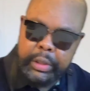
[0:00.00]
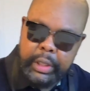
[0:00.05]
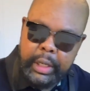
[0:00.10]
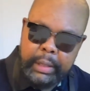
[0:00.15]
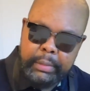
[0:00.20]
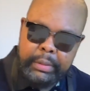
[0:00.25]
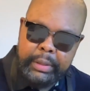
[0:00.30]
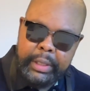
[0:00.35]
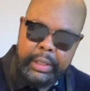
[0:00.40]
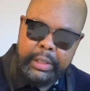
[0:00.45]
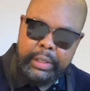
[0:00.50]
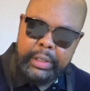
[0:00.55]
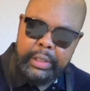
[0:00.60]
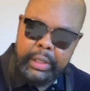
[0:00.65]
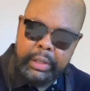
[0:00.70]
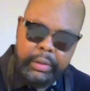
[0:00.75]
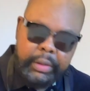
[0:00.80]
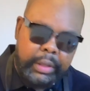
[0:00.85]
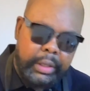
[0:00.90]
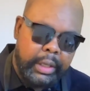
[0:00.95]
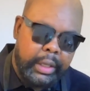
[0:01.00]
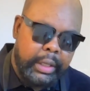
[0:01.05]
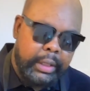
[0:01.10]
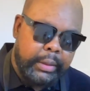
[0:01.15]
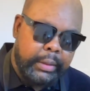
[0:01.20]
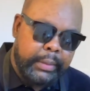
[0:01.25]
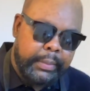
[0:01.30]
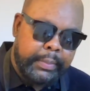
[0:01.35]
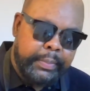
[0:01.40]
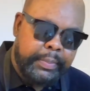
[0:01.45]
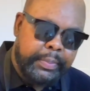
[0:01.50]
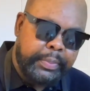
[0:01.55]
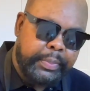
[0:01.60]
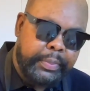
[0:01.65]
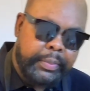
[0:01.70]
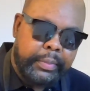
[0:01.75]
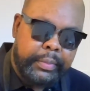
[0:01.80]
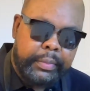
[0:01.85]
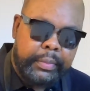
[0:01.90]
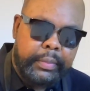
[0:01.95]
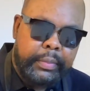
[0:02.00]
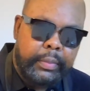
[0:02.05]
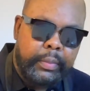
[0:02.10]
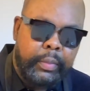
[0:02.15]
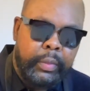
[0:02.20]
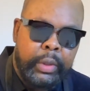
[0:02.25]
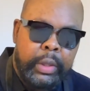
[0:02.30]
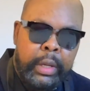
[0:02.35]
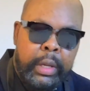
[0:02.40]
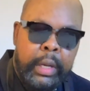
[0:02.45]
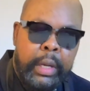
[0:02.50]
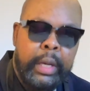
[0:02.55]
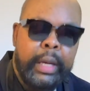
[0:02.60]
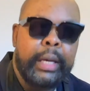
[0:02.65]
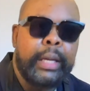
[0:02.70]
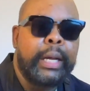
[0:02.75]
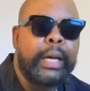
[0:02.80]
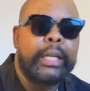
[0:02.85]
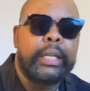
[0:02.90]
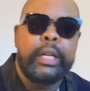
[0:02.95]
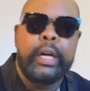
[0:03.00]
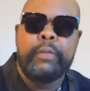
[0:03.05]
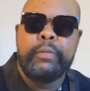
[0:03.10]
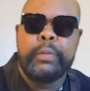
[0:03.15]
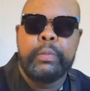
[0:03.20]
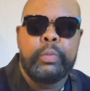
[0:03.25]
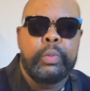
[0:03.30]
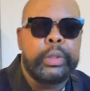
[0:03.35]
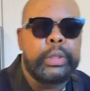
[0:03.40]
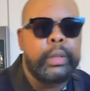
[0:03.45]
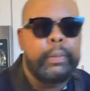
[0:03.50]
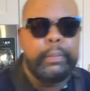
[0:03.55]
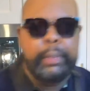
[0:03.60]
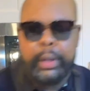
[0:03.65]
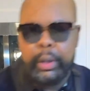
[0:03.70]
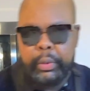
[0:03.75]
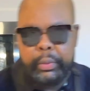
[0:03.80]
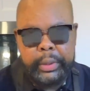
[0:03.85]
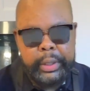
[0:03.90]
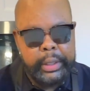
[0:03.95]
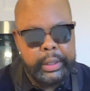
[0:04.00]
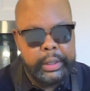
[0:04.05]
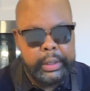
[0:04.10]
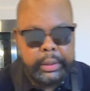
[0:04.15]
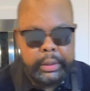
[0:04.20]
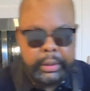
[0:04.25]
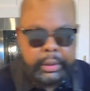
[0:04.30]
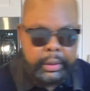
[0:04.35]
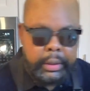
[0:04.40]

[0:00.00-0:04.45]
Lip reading: chops that center cut, and I love them with the bone in.